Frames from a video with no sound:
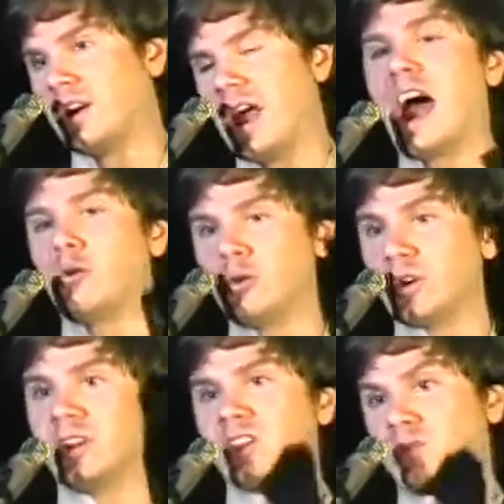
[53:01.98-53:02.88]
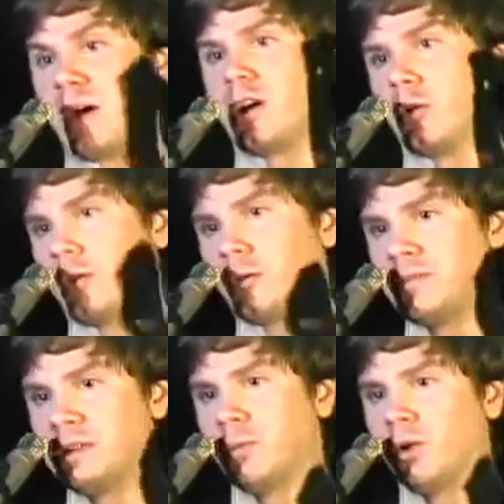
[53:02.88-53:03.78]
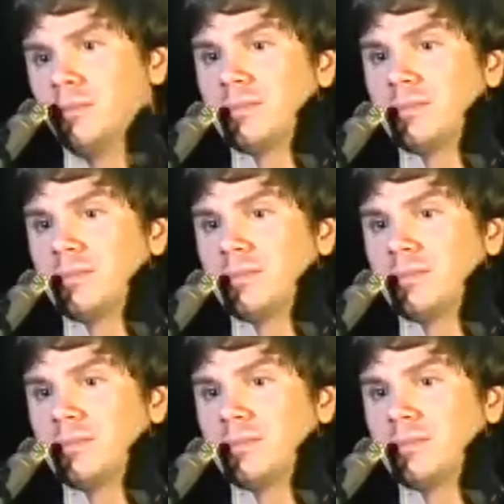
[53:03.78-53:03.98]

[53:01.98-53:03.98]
how you can inspire other people.